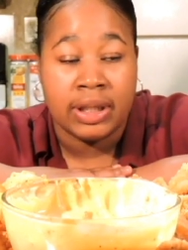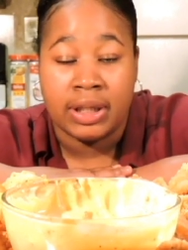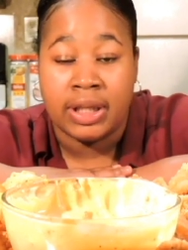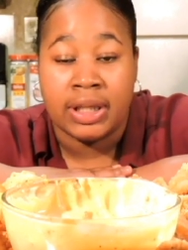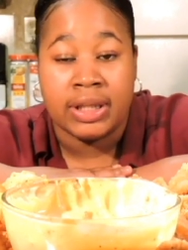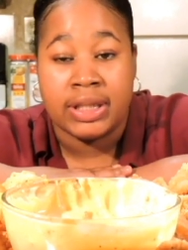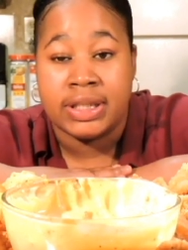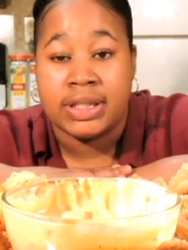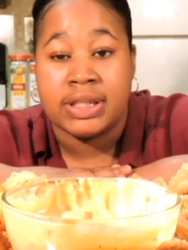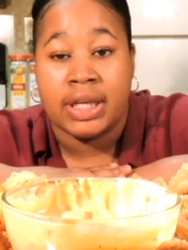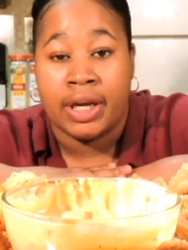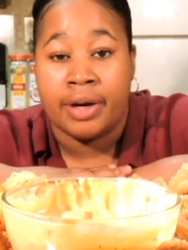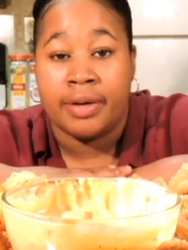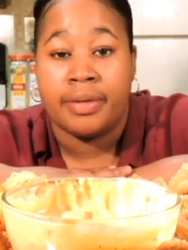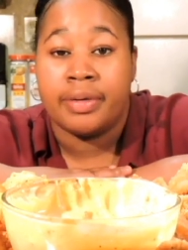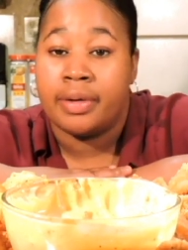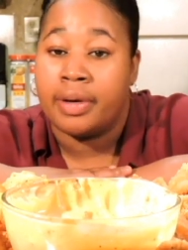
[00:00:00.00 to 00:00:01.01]
in this
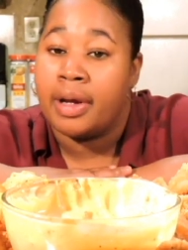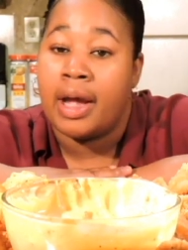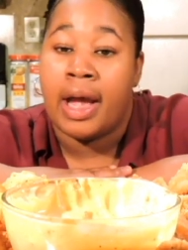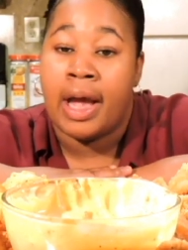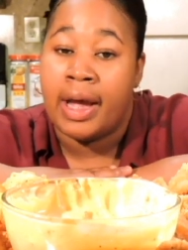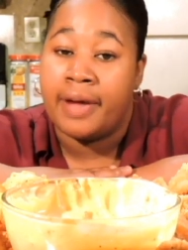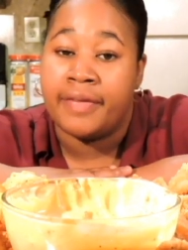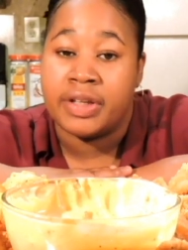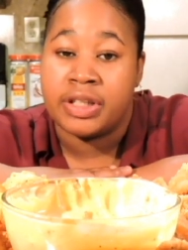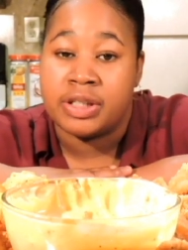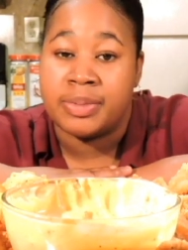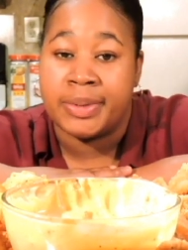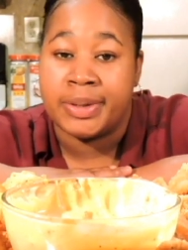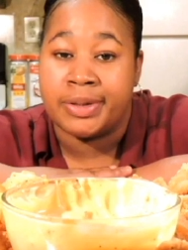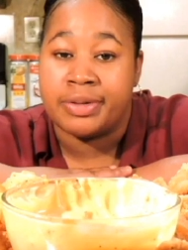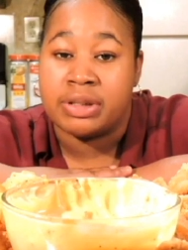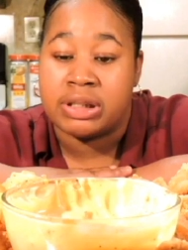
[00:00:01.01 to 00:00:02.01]
era I've
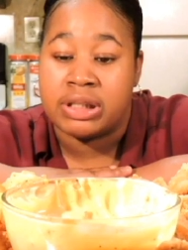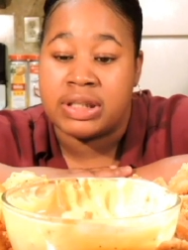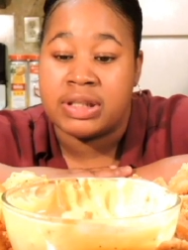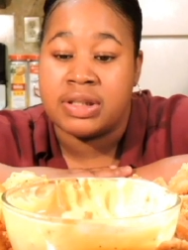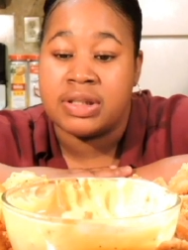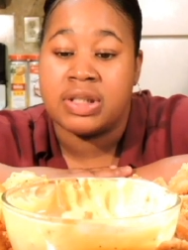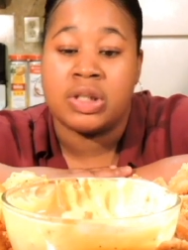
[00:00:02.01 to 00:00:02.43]
experienced it.